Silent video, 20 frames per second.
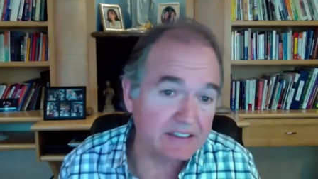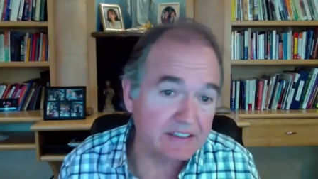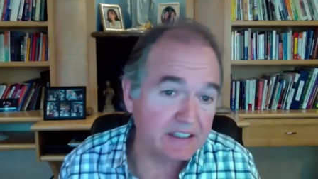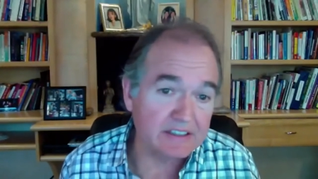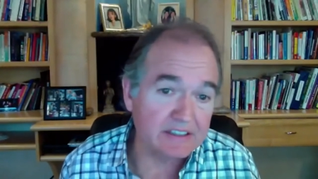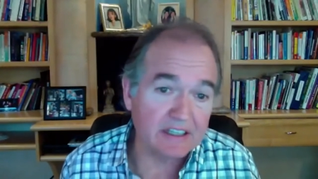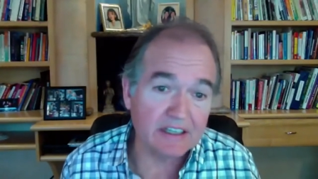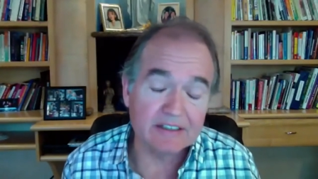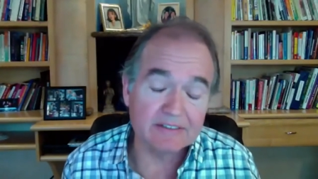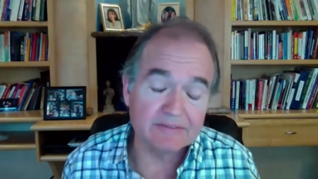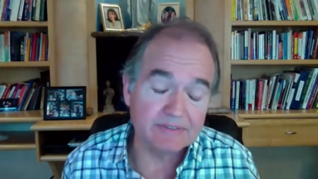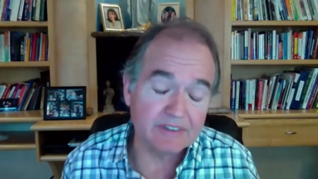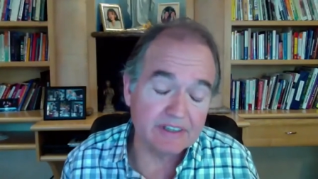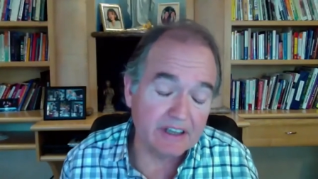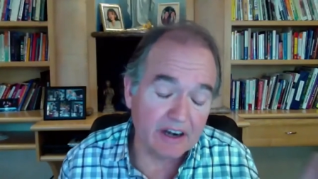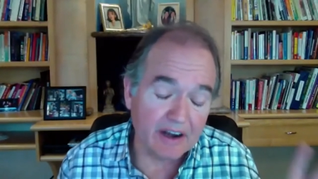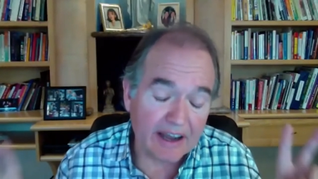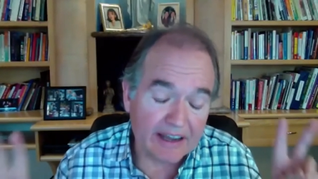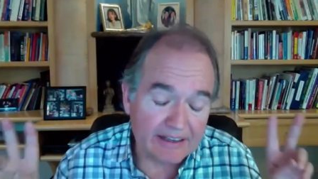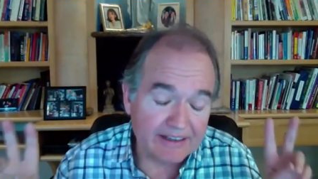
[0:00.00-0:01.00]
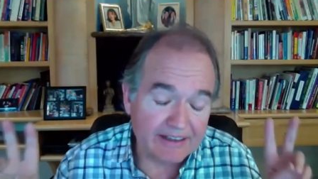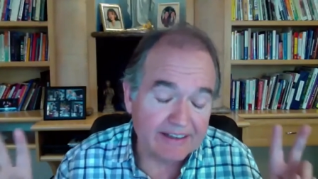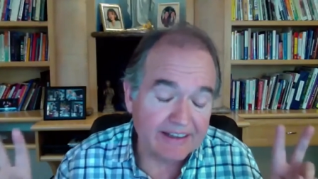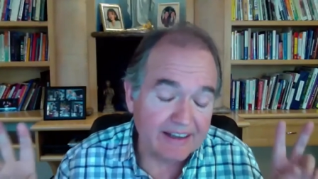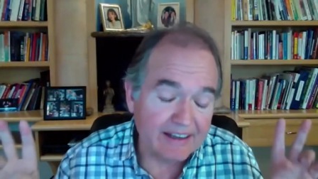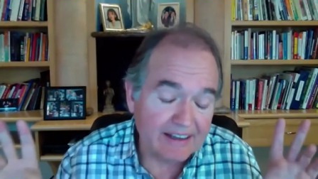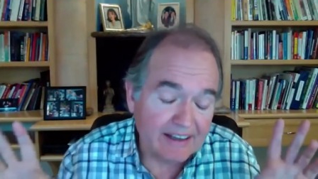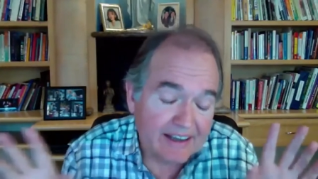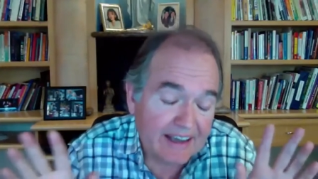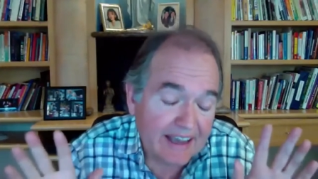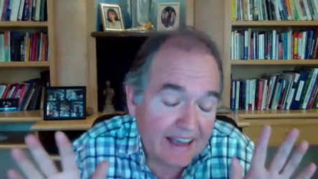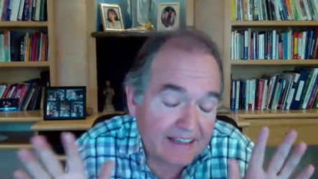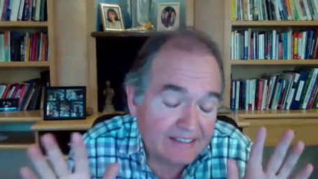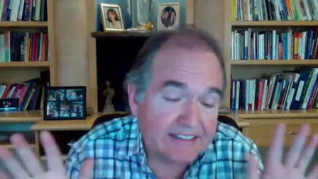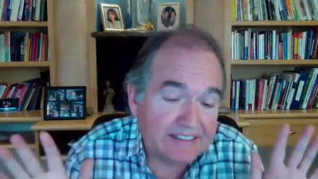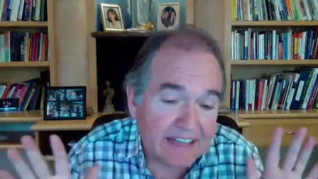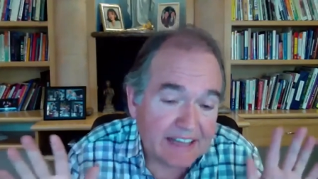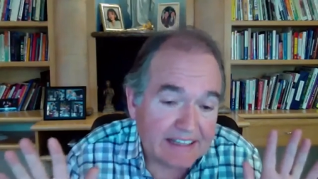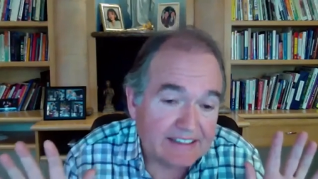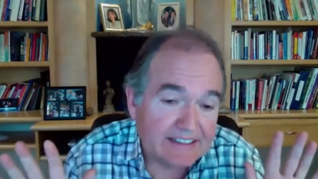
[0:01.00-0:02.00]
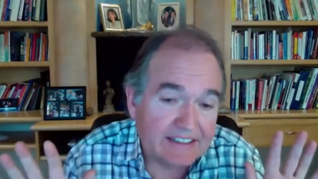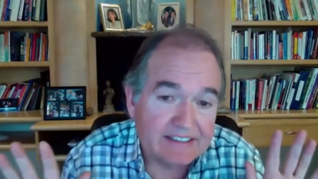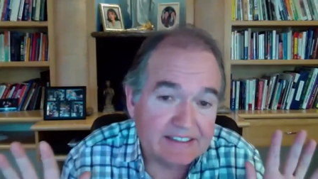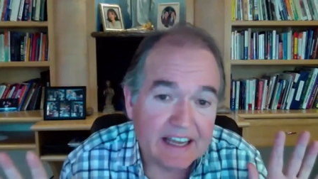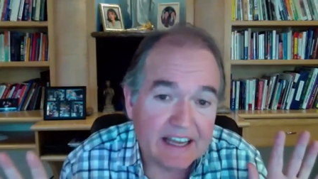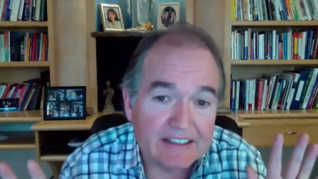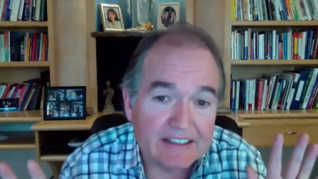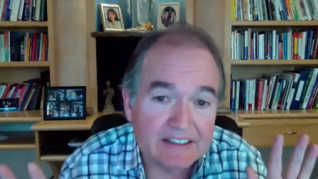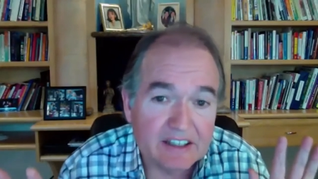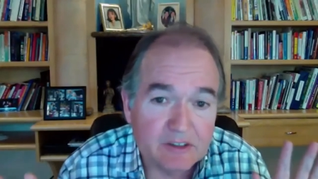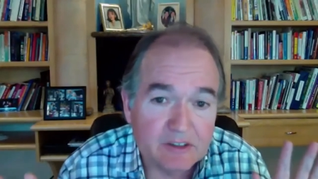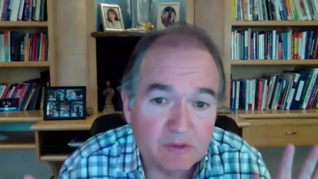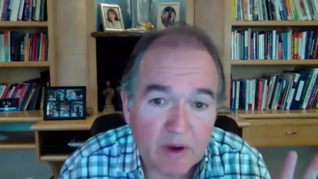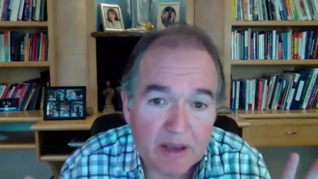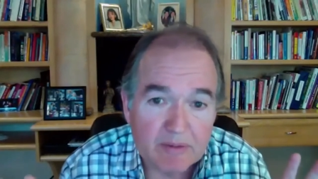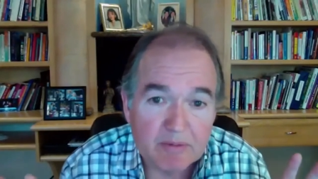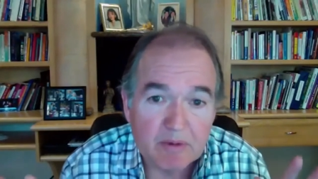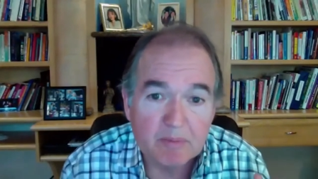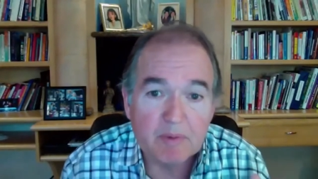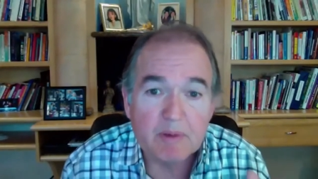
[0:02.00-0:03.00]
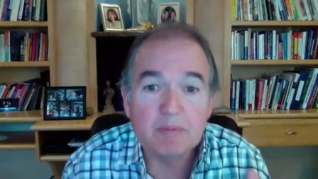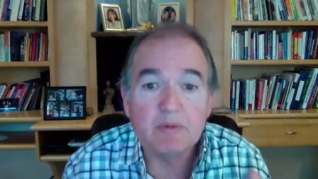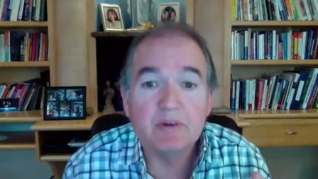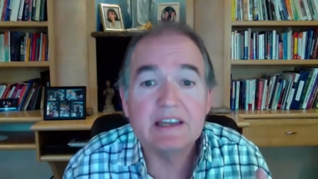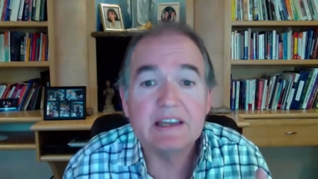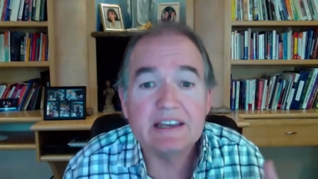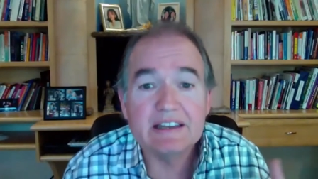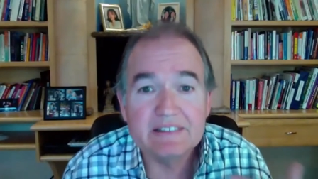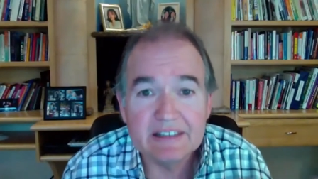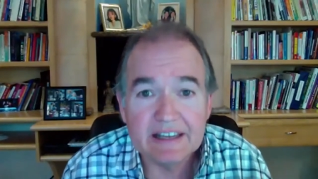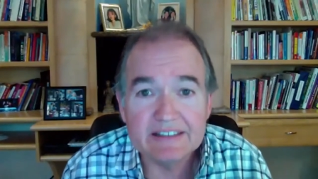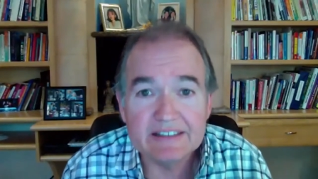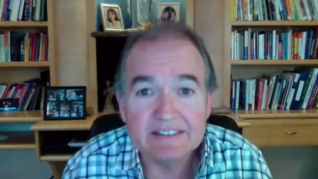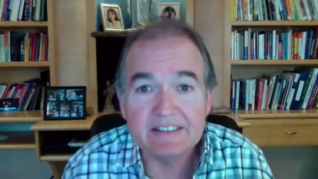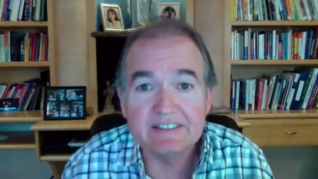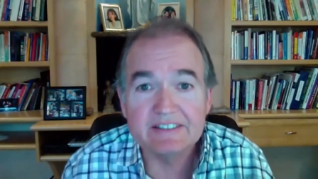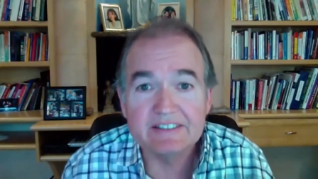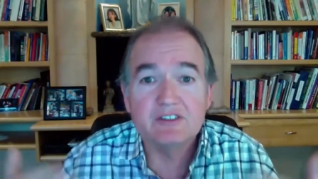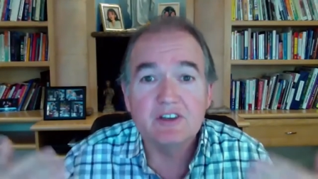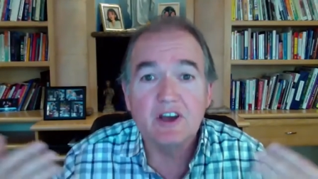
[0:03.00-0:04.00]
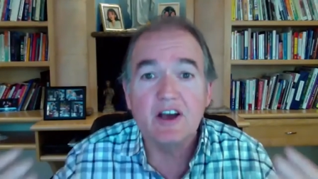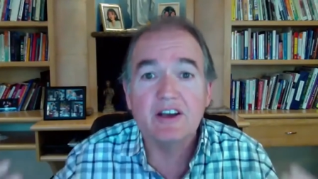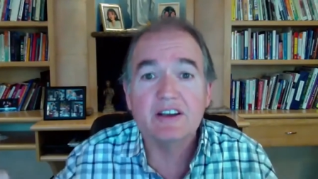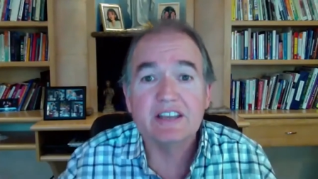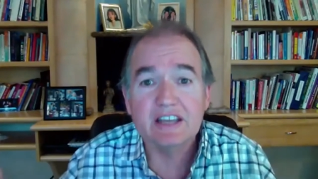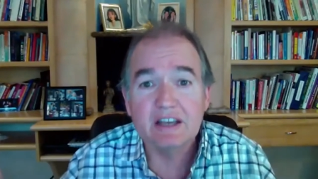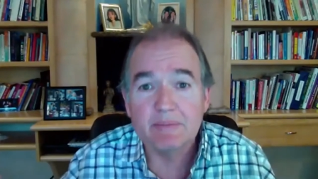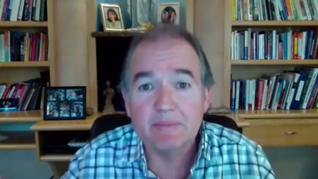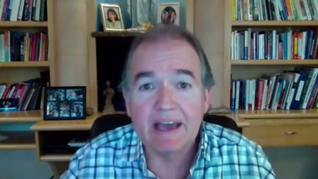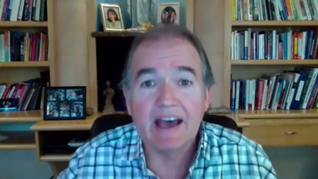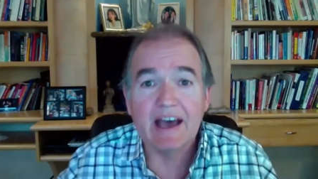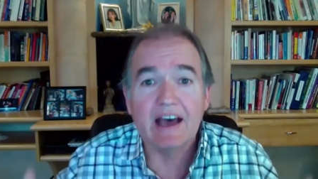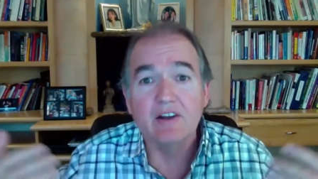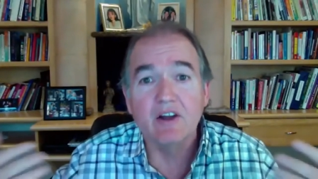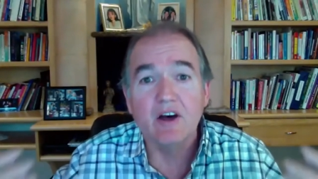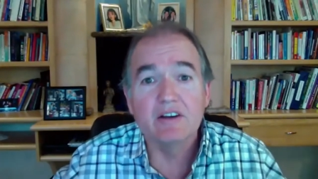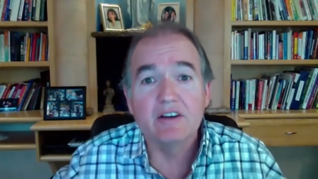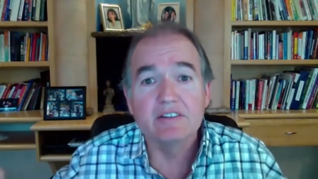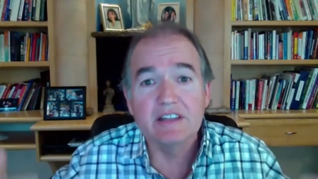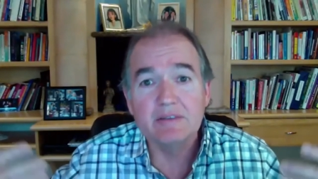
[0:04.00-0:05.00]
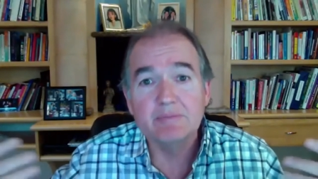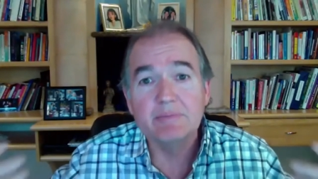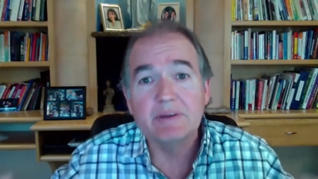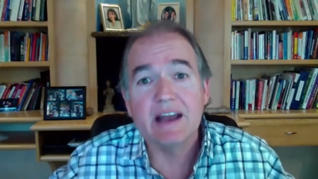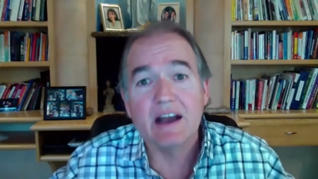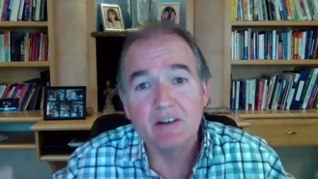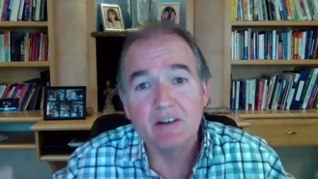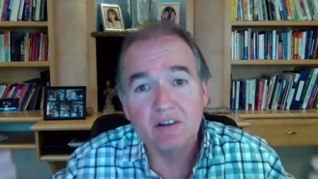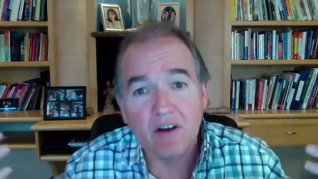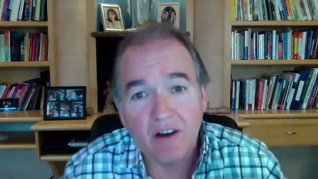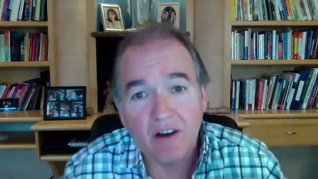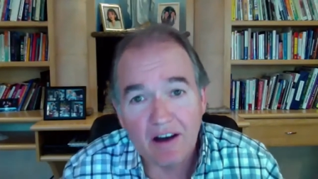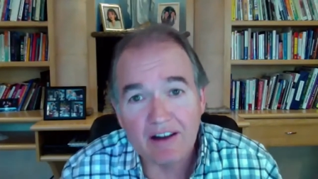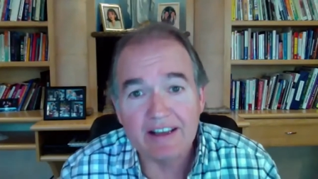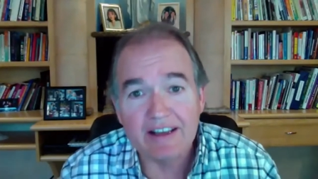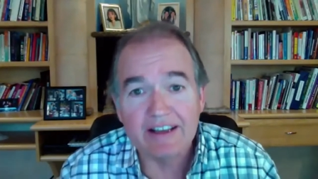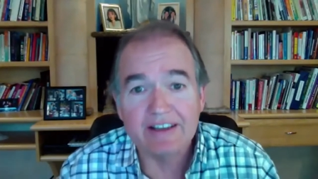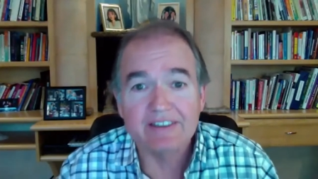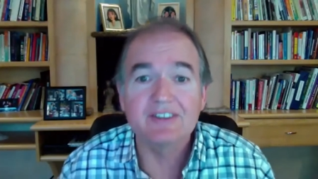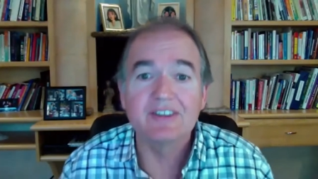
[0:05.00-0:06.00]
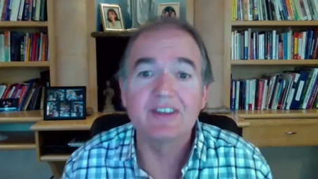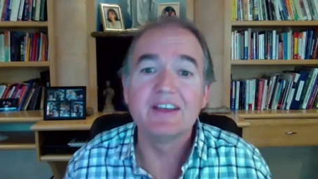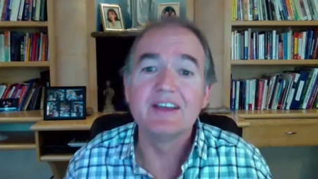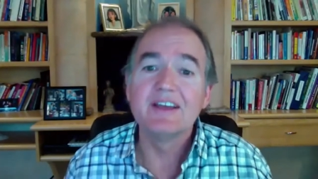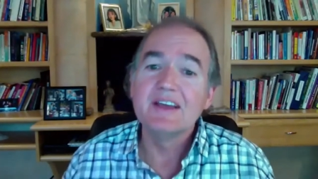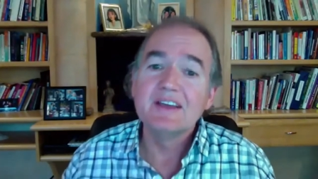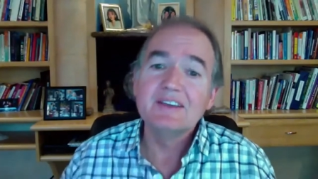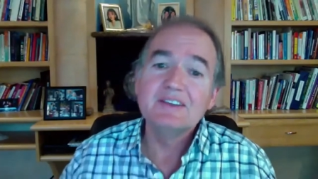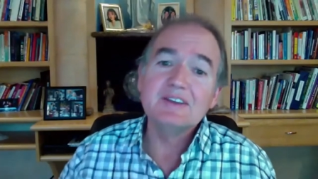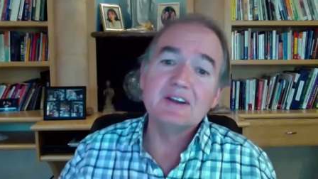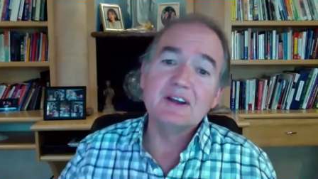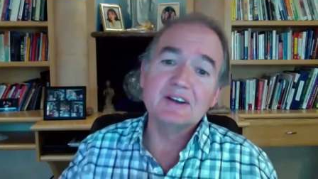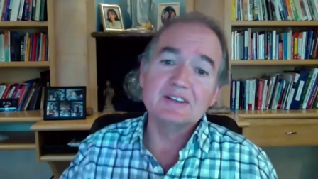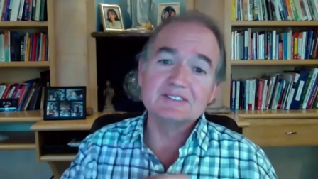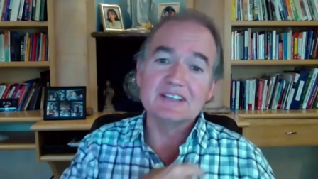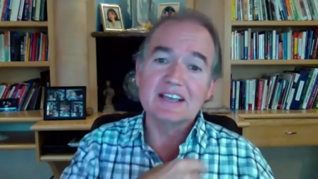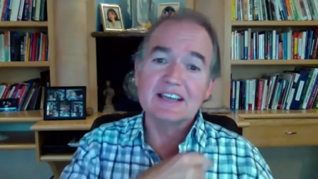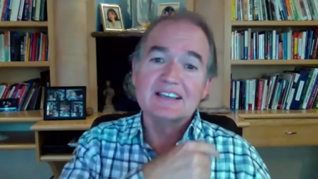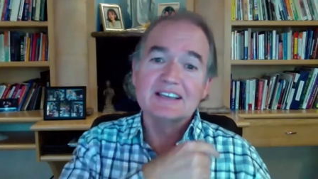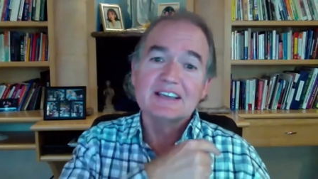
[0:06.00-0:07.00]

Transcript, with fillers: It's a, you know, I hesitate to say it this way, but people get addicted to talking about how long they've been alcoholics. You know, it's like,